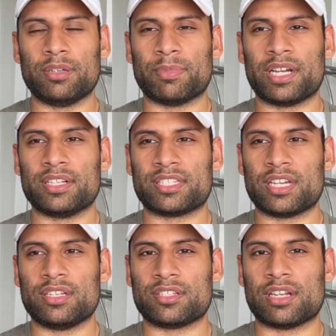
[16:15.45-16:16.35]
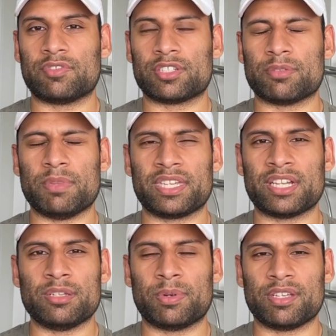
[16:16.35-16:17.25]
My intent is never to make
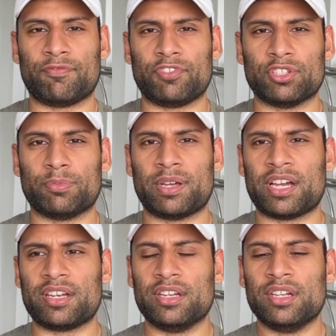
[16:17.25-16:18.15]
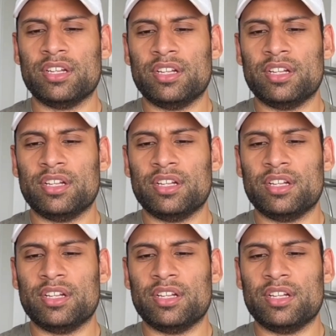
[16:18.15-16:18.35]
anybody feel bad.